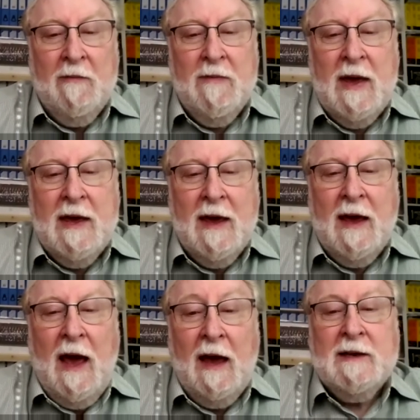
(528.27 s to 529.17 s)
making
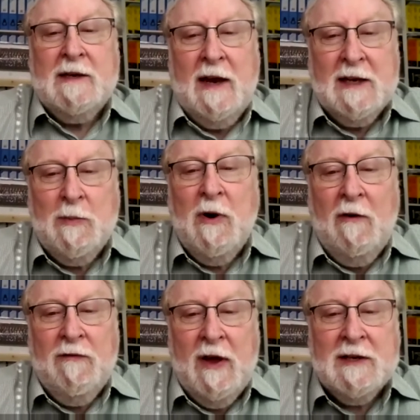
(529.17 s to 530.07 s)
excess
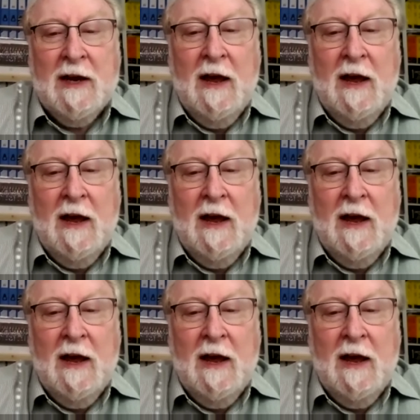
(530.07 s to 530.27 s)
profit,